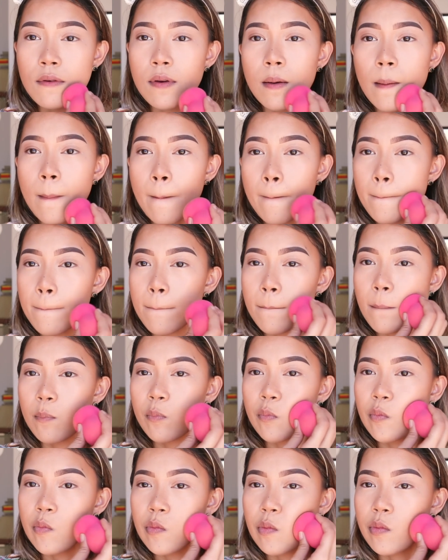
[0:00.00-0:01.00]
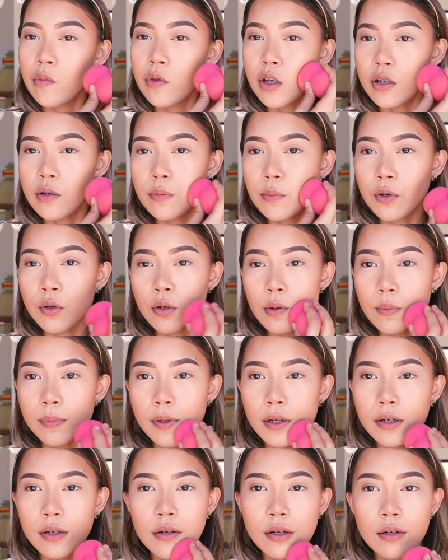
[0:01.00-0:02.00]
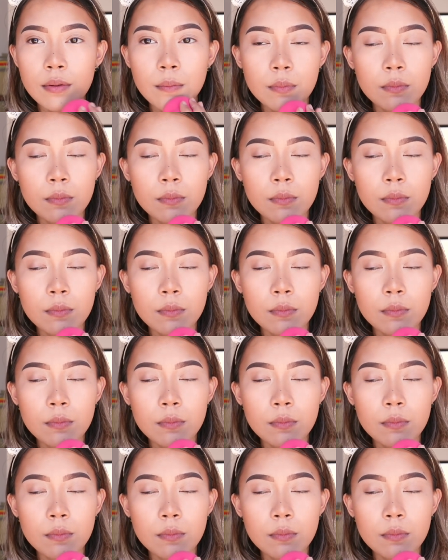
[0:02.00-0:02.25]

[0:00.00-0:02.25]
this beauty blender.